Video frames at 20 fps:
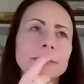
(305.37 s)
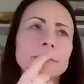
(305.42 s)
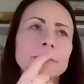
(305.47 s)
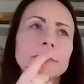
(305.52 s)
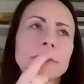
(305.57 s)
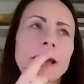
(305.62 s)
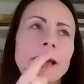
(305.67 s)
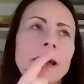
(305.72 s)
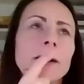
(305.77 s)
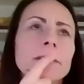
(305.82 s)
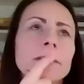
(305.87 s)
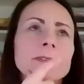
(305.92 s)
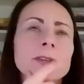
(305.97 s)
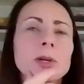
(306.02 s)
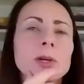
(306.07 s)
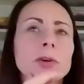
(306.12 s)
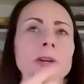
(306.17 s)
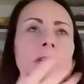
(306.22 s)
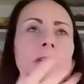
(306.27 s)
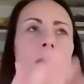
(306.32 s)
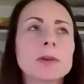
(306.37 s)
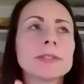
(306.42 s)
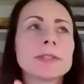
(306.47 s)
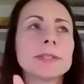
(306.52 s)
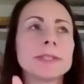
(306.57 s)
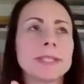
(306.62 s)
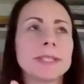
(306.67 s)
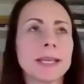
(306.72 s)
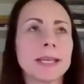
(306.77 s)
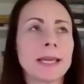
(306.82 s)
just out of
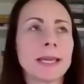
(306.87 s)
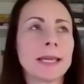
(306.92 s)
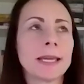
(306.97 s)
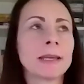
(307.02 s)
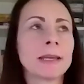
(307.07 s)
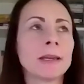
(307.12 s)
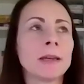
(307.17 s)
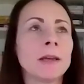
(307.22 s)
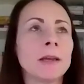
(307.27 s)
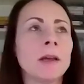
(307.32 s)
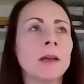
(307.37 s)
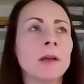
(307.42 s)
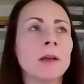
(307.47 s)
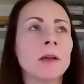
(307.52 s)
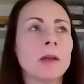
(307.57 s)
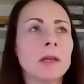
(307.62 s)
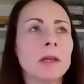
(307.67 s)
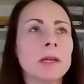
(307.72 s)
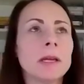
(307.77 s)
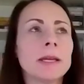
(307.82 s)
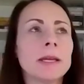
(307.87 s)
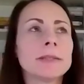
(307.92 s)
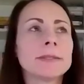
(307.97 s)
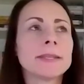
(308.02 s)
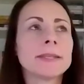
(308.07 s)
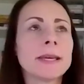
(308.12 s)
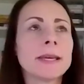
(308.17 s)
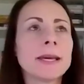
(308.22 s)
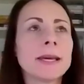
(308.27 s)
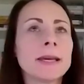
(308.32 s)
curiosity,
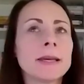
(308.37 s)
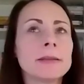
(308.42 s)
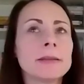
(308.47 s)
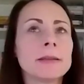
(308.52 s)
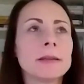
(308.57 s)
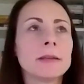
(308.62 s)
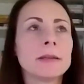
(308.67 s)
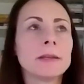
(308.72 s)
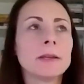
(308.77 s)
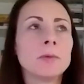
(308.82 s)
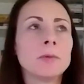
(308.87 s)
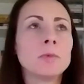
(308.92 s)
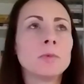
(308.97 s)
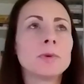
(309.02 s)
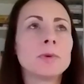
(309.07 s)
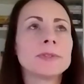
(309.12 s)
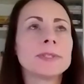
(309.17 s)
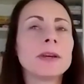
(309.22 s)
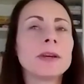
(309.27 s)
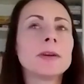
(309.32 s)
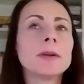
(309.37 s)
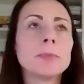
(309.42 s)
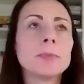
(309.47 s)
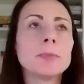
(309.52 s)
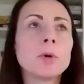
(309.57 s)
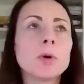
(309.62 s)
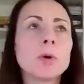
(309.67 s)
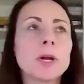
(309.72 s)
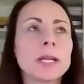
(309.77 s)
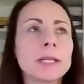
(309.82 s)
was there a
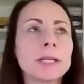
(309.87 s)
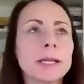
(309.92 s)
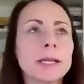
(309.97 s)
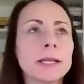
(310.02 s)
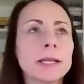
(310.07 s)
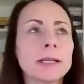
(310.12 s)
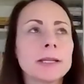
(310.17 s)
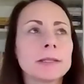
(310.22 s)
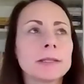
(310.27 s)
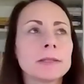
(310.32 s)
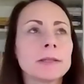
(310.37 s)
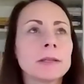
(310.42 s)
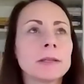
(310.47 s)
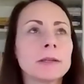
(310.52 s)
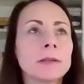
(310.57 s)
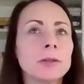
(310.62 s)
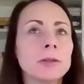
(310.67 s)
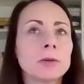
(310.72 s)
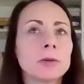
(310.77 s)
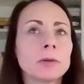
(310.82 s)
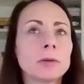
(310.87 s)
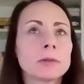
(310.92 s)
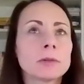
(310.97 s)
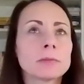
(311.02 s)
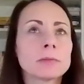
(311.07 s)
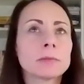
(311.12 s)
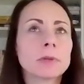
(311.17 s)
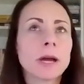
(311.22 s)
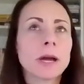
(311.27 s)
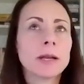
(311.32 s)
point in
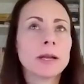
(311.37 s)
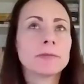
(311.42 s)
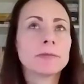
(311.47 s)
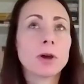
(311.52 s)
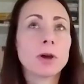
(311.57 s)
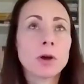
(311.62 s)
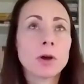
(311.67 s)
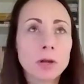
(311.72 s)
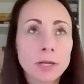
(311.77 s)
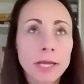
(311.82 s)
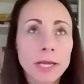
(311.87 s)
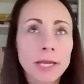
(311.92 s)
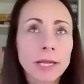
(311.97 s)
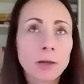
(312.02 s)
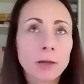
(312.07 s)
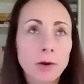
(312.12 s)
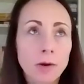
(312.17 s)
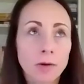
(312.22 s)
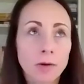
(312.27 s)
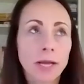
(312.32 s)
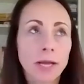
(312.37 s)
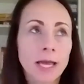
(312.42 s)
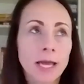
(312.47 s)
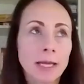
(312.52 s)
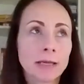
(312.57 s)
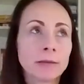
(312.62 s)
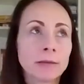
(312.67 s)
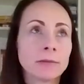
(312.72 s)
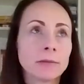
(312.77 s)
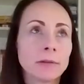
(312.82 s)
your kind of early
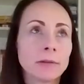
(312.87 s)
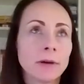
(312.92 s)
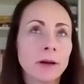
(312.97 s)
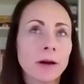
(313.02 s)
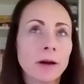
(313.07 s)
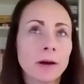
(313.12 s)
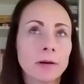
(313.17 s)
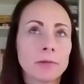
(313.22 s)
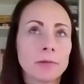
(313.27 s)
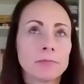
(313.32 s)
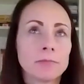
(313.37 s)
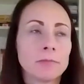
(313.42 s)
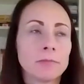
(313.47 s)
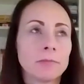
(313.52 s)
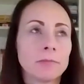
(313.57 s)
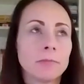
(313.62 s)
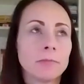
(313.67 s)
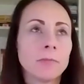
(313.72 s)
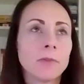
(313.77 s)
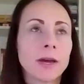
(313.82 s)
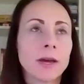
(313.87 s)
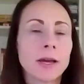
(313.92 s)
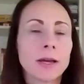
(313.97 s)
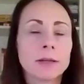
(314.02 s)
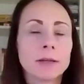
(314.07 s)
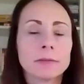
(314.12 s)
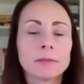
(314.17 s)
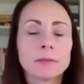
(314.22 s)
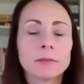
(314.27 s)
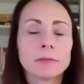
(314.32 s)
learning
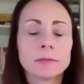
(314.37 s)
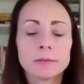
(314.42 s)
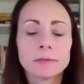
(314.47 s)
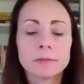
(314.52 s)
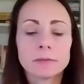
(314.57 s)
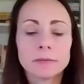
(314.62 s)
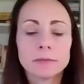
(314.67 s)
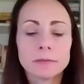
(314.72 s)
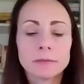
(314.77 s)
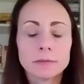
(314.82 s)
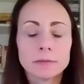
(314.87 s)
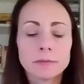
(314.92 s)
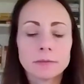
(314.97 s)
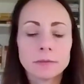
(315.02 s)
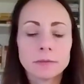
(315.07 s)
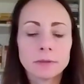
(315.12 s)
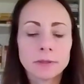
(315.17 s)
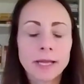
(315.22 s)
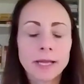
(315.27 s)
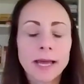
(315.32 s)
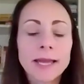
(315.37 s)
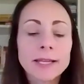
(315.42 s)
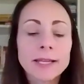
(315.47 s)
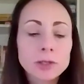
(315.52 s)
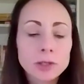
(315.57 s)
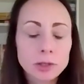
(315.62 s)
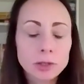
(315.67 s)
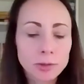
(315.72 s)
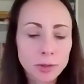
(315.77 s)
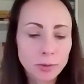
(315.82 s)
that
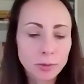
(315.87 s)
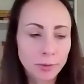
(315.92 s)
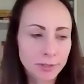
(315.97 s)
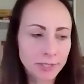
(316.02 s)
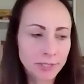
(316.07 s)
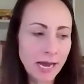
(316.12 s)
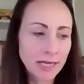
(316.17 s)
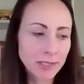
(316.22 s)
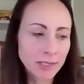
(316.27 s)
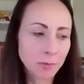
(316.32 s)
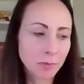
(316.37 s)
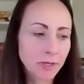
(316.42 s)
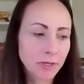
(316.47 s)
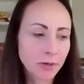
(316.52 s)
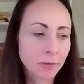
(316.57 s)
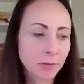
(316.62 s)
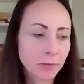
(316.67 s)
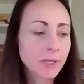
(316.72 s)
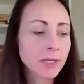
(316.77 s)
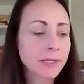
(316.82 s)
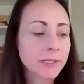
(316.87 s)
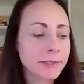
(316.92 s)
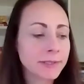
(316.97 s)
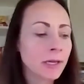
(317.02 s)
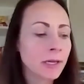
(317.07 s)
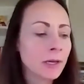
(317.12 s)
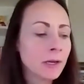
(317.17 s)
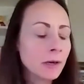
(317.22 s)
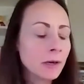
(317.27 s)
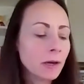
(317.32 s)
led you to attachment theory?
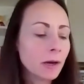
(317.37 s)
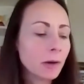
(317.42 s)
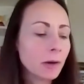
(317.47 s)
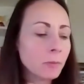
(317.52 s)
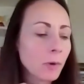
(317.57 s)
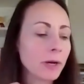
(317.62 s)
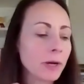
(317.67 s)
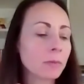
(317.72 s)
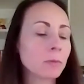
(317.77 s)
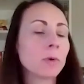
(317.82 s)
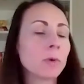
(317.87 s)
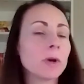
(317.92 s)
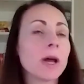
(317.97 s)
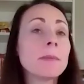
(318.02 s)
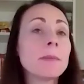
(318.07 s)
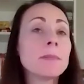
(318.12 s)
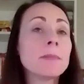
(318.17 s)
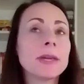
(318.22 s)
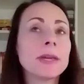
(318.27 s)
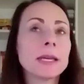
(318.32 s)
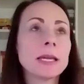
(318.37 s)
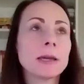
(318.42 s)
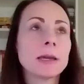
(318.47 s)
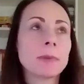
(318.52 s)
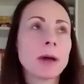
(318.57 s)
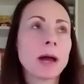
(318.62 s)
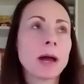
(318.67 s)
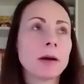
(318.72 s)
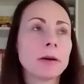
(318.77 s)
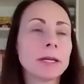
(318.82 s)
Because what I'm thinking
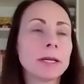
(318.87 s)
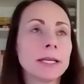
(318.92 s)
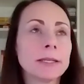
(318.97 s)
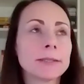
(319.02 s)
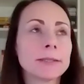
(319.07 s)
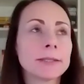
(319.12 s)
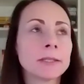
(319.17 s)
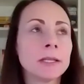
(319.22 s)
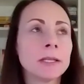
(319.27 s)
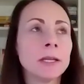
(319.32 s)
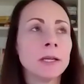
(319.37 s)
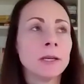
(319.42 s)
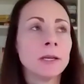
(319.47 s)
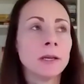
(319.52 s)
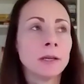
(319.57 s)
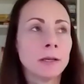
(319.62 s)
about is